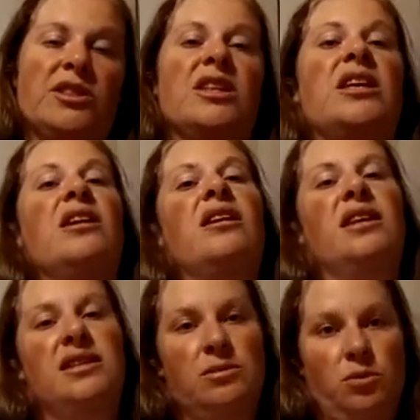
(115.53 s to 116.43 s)
and then
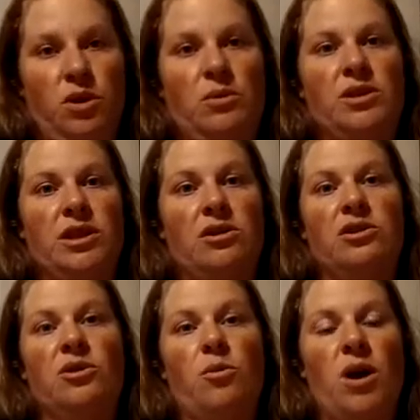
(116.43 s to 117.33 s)
this one was
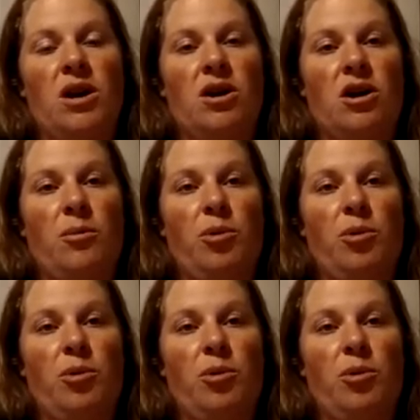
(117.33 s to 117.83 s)
also what our